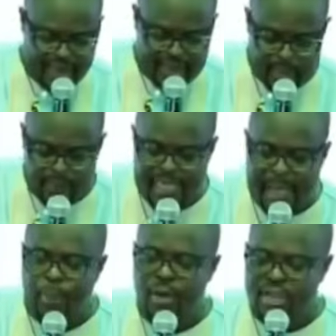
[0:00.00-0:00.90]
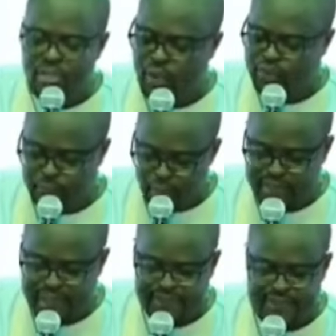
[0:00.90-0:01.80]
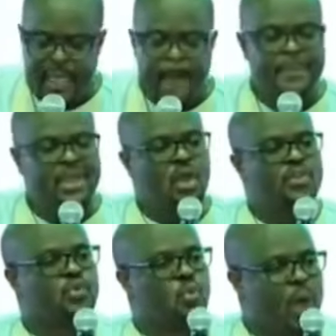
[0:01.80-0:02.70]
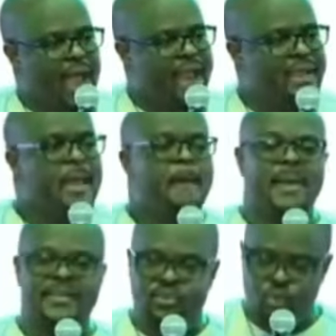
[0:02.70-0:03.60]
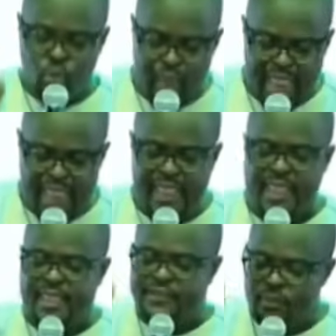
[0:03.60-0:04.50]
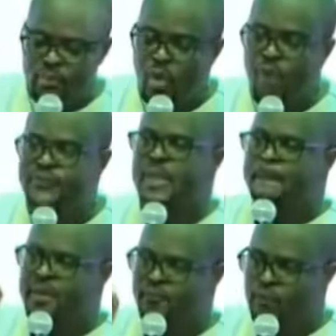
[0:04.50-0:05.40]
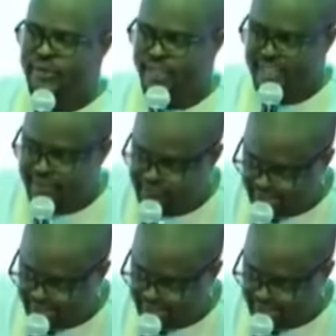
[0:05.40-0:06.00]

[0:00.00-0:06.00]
They are political exploiters, because one must weigh his moves before taking a step.